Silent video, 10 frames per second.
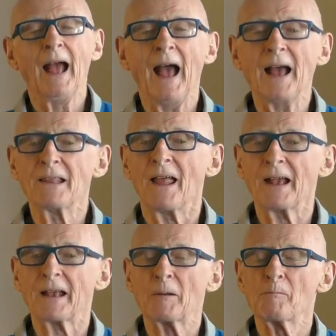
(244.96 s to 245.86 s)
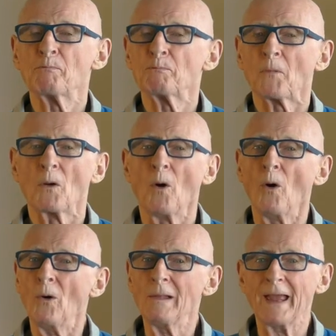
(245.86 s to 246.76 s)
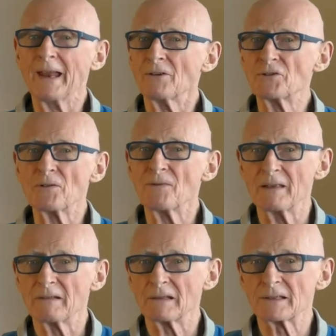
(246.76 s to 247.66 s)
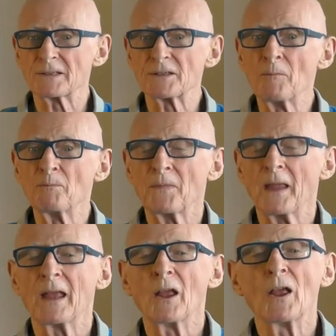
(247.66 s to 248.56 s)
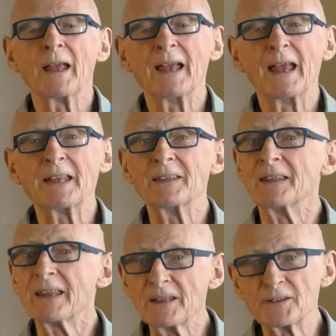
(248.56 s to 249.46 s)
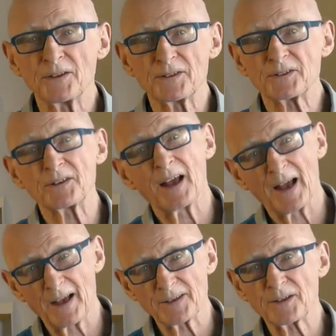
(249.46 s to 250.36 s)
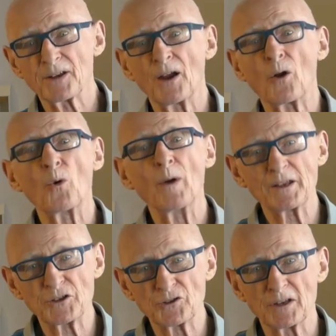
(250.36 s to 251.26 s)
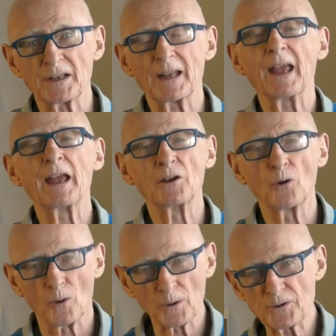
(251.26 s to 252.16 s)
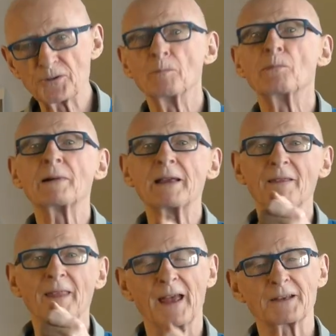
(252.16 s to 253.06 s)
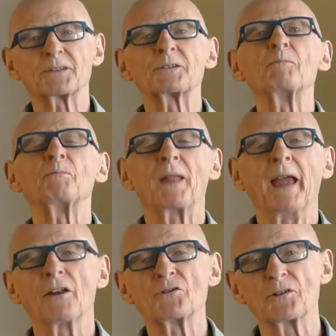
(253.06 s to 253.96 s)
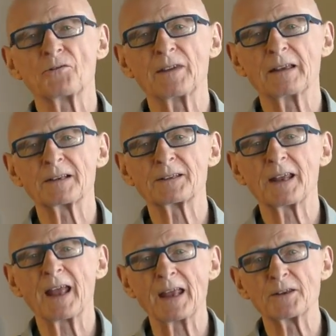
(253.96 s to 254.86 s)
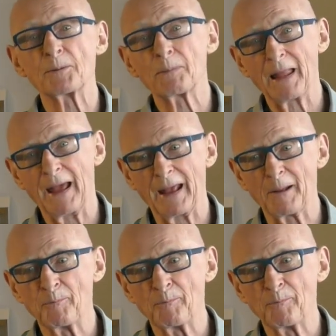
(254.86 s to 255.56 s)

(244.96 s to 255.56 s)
And like all energy fields, it needs us to ask a question in order to bring that energy field into play.